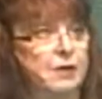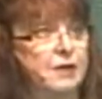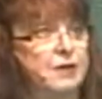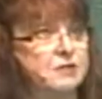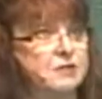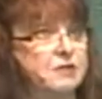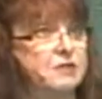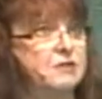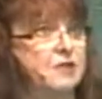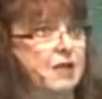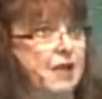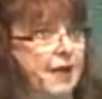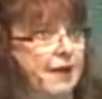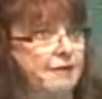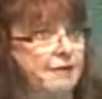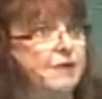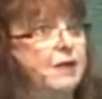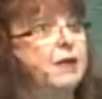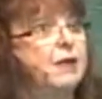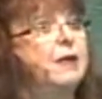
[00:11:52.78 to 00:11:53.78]
as a
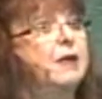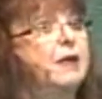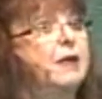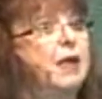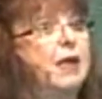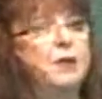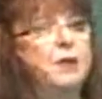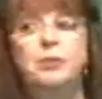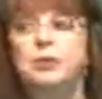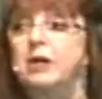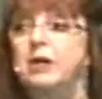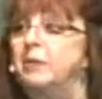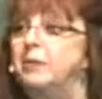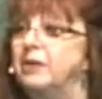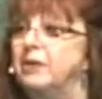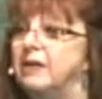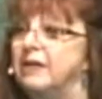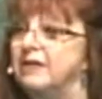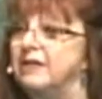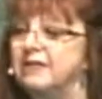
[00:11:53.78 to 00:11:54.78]
slave and put up
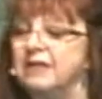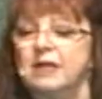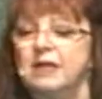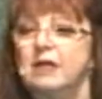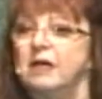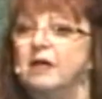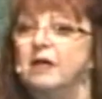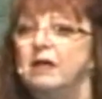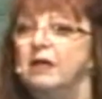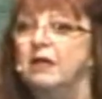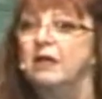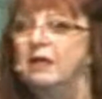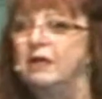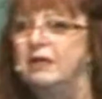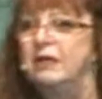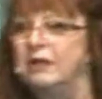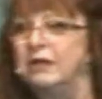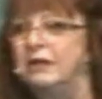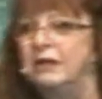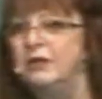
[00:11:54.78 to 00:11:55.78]
with this.
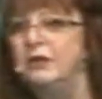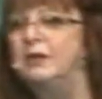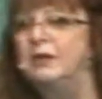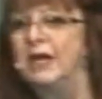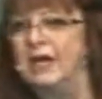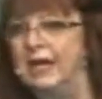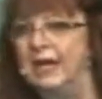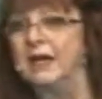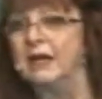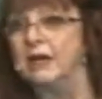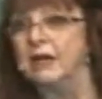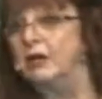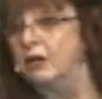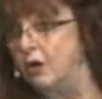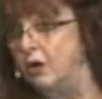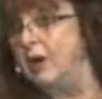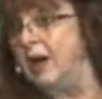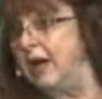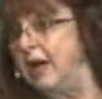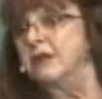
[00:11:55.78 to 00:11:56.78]
You can't.
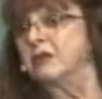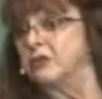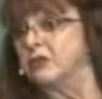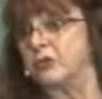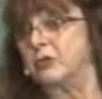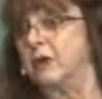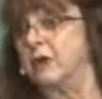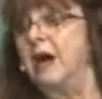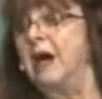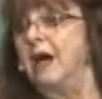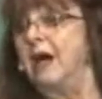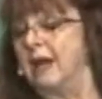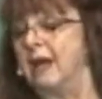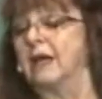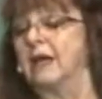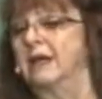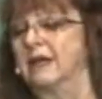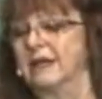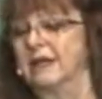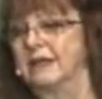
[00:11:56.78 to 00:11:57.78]
Go ahead and try.
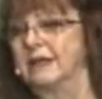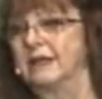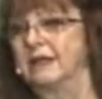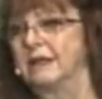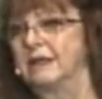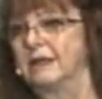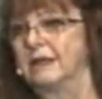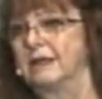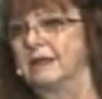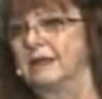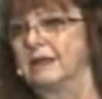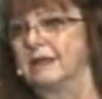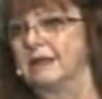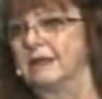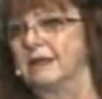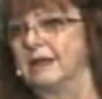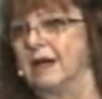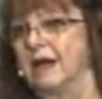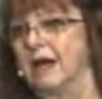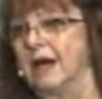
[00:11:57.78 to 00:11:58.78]

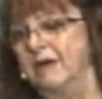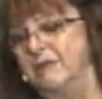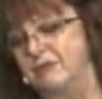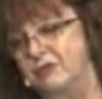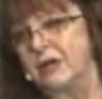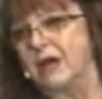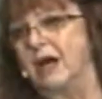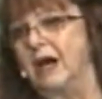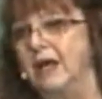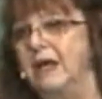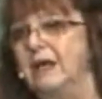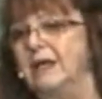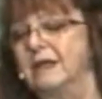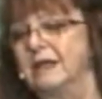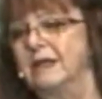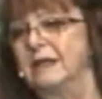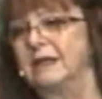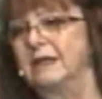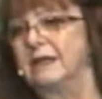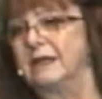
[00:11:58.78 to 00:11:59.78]
I've tried.
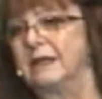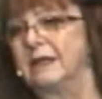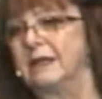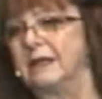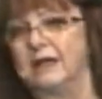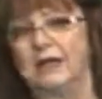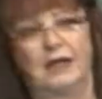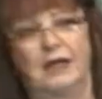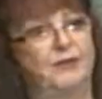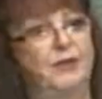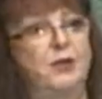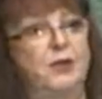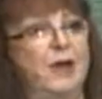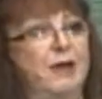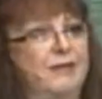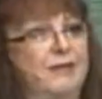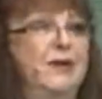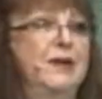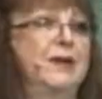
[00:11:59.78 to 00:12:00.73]
Have you ever?